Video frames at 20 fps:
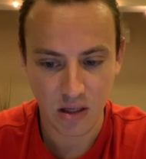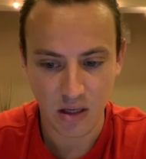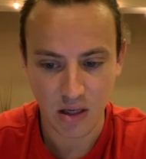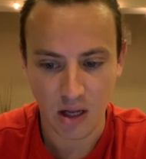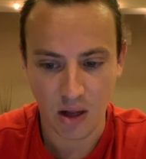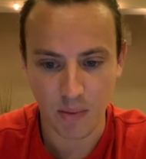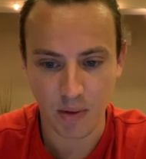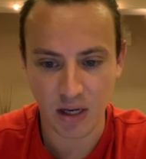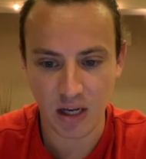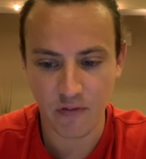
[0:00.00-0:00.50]

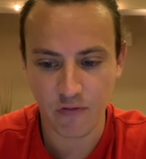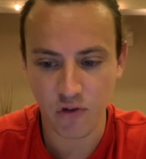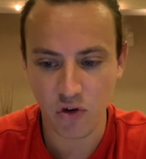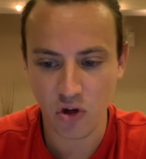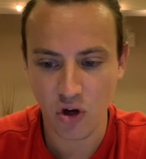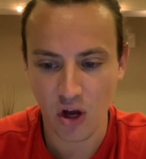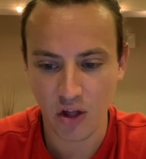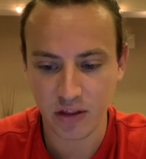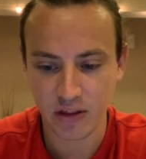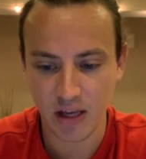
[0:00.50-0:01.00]
I mean, if you
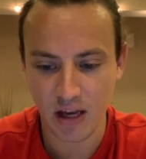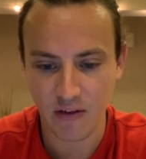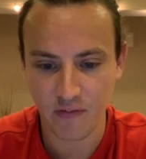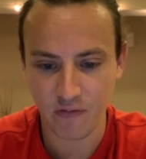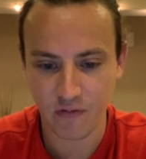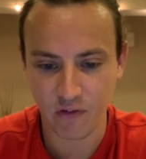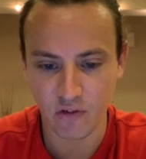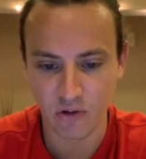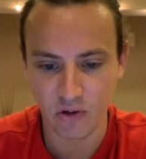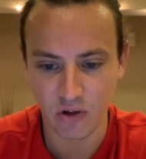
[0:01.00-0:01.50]
got that
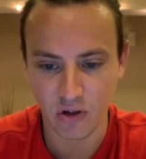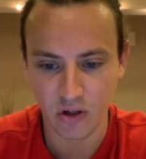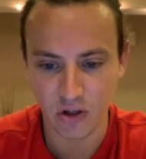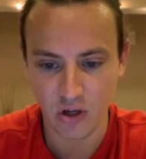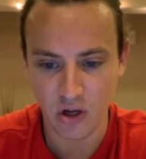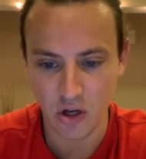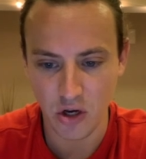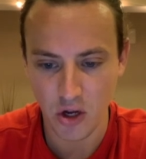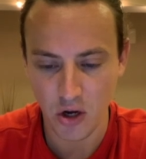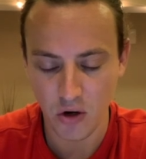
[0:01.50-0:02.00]
for,
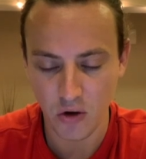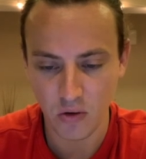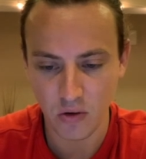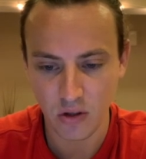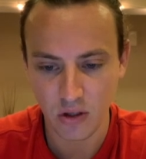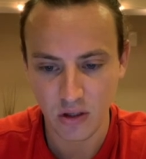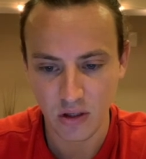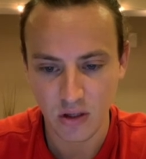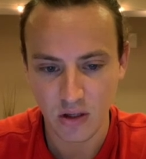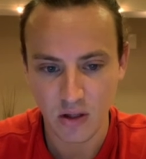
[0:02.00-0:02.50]
you know,
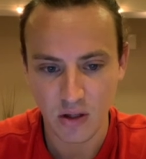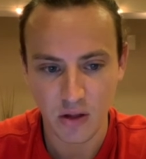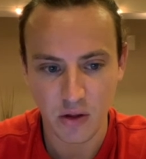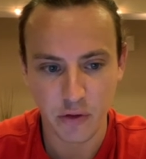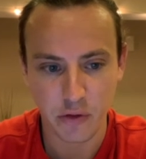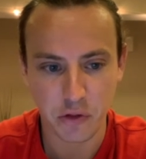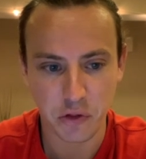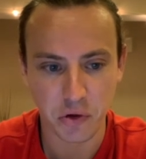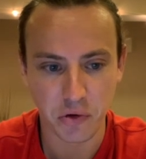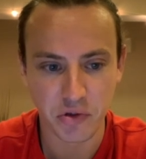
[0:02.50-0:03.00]

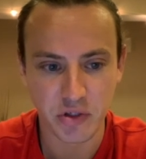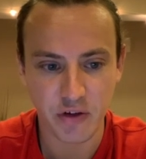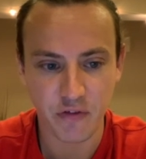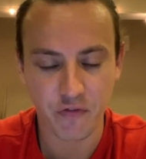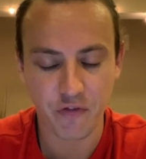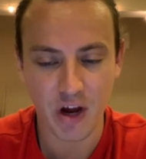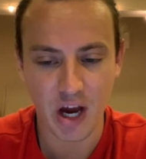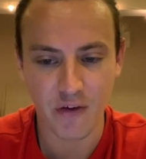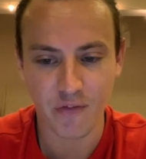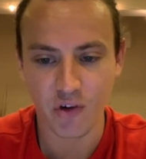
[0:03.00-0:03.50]

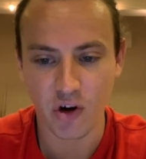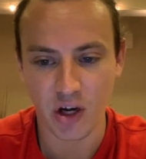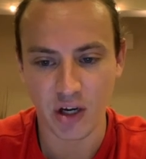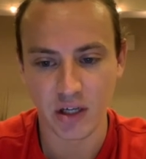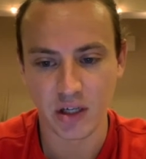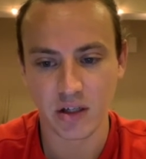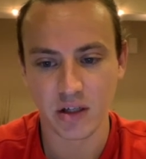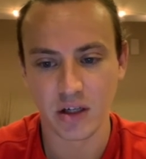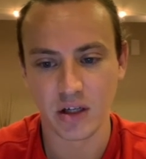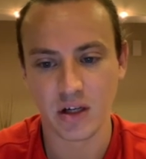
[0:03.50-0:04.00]
35 or
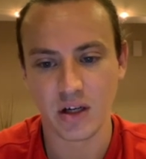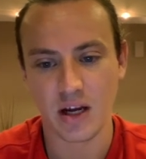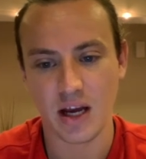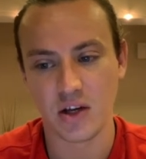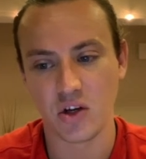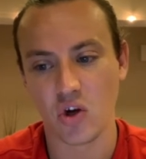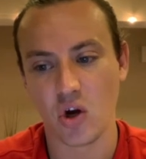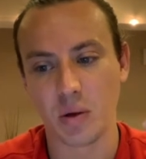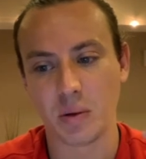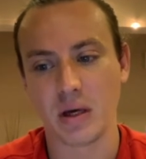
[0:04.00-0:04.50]
under. I
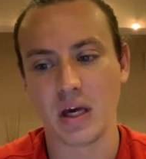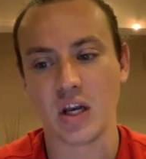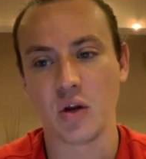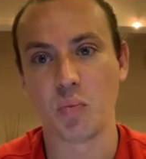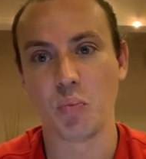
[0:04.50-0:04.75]
know I'm kind of